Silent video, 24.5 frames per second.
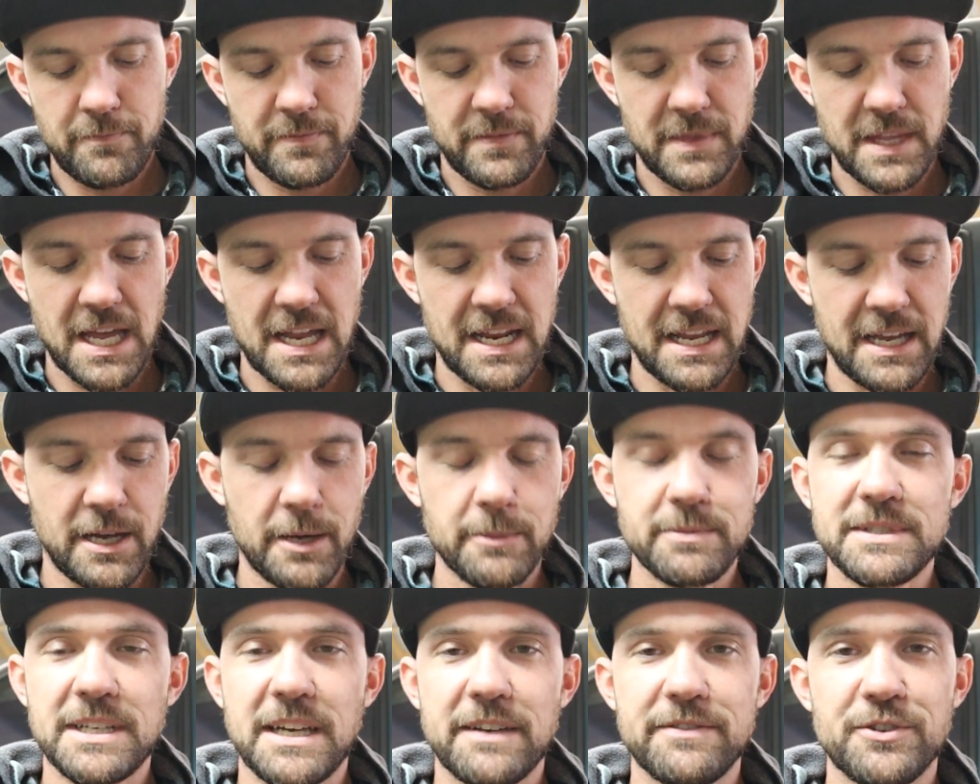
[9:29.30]
that
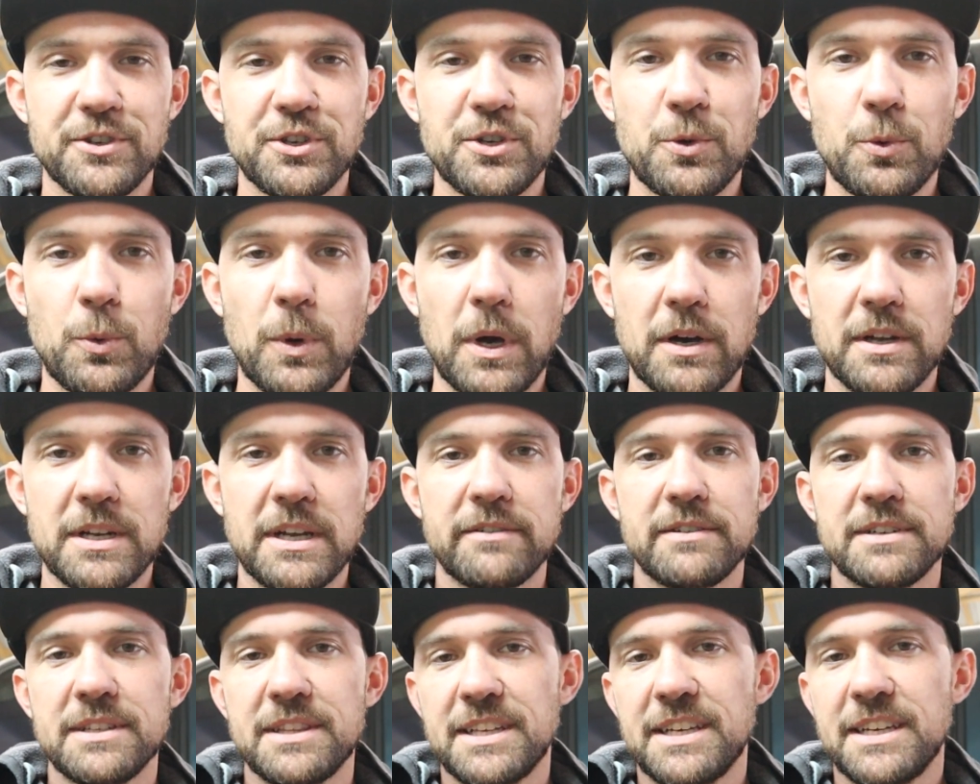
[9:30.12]
helps after you weld
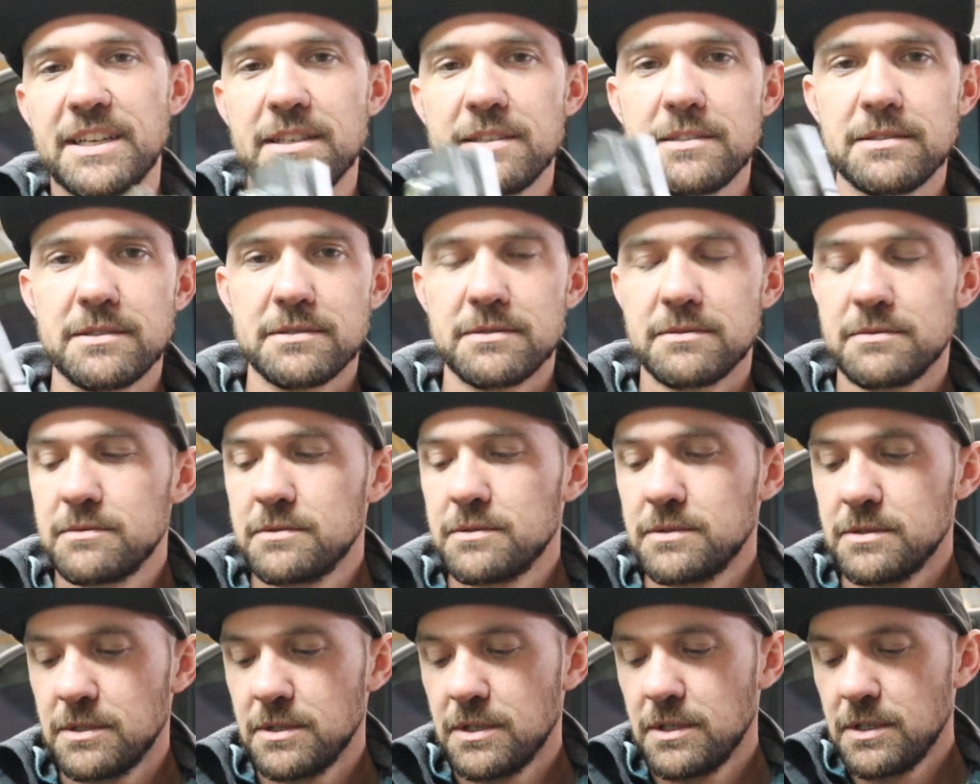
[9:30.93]
everything.
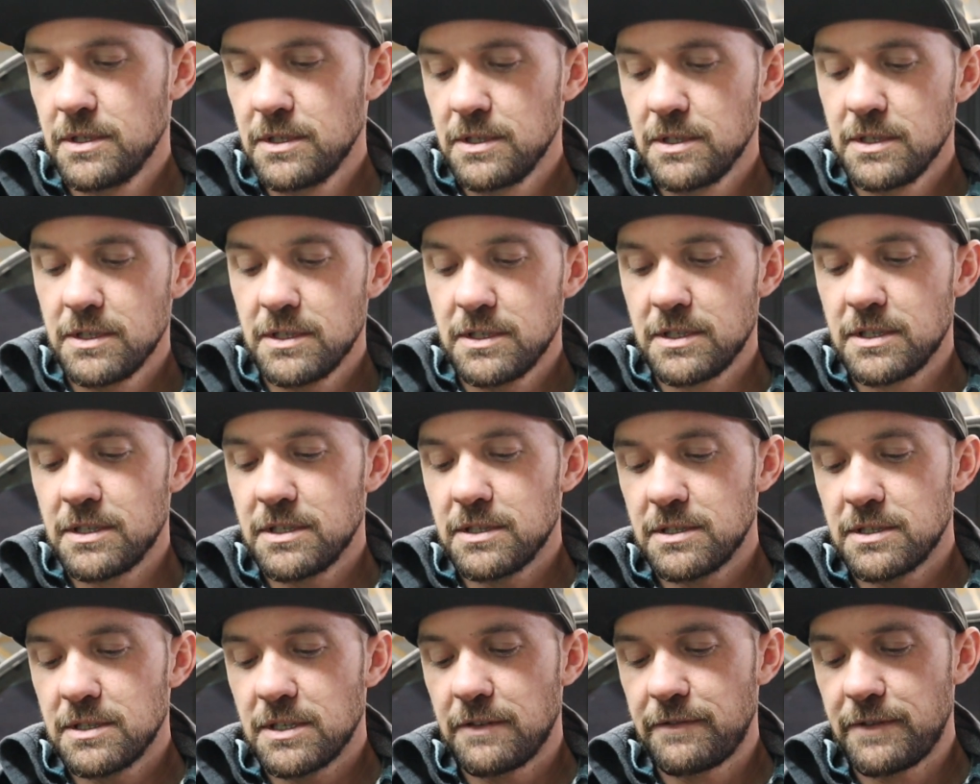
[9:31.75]

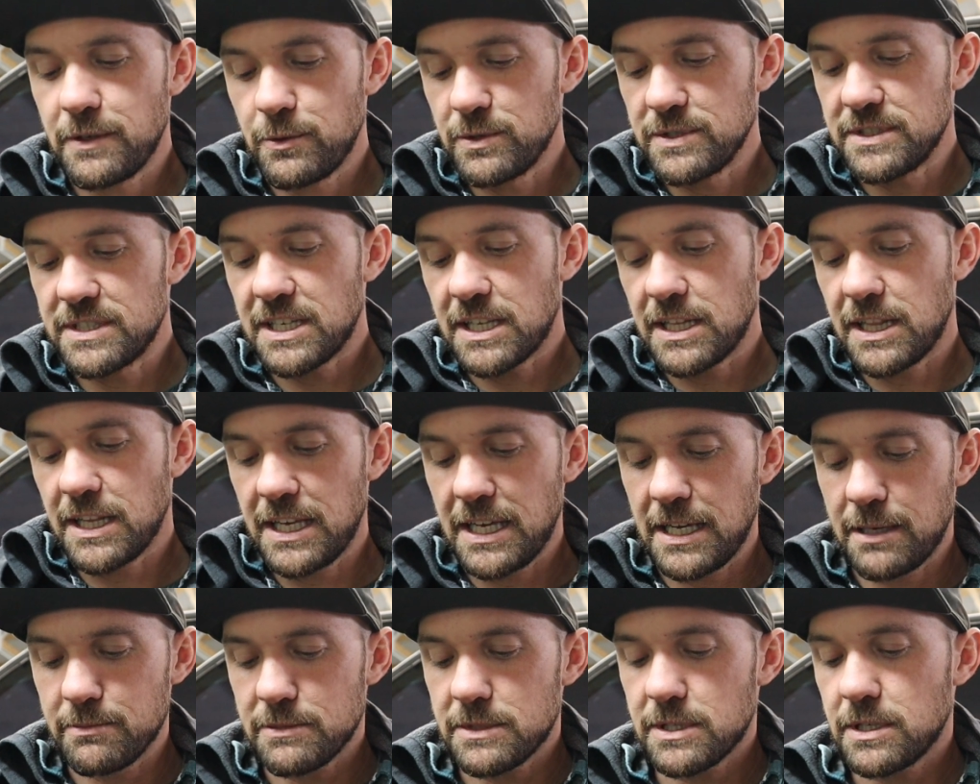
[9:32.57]
If it was
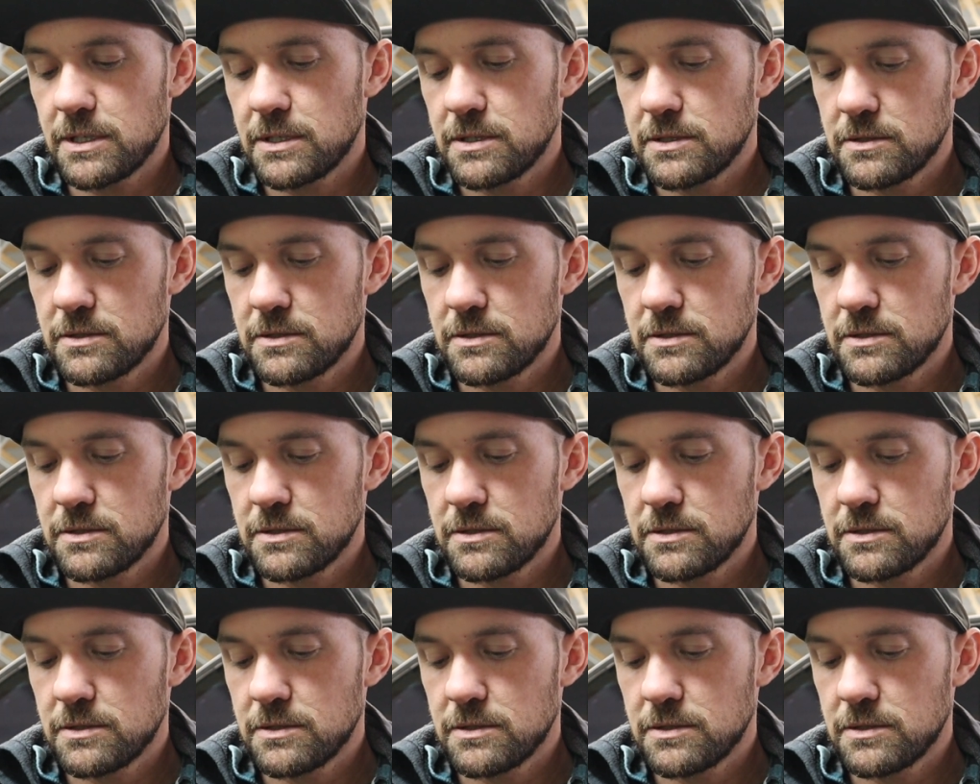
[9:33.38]
clamped